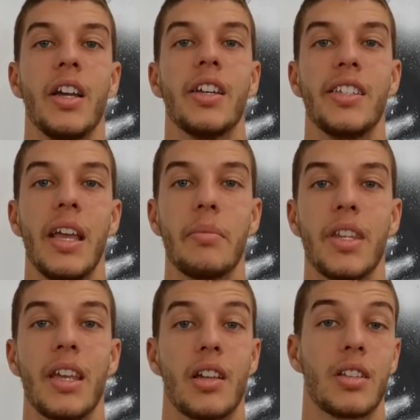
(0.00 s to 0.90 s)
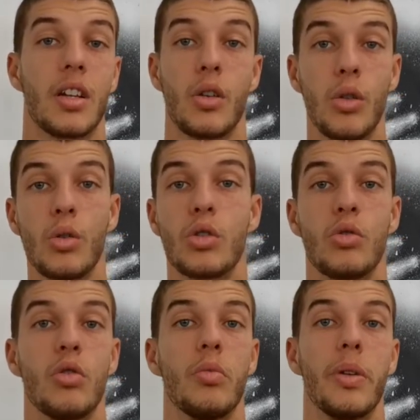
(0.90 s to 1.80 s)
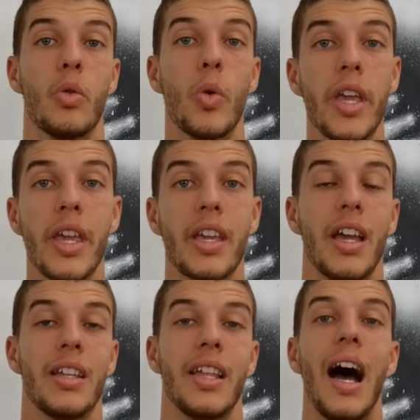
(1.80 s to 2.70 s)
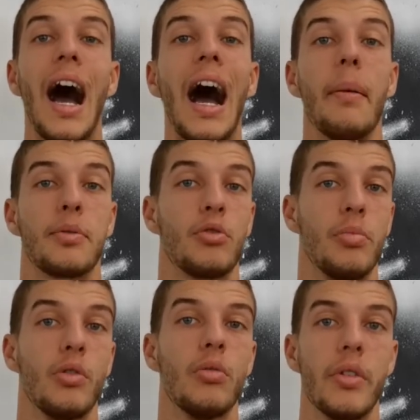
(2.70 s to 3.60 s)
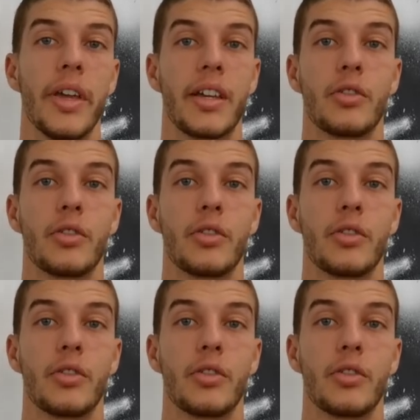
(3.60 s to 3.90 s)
Same thing, the glutes will be weak and the abs will be weak.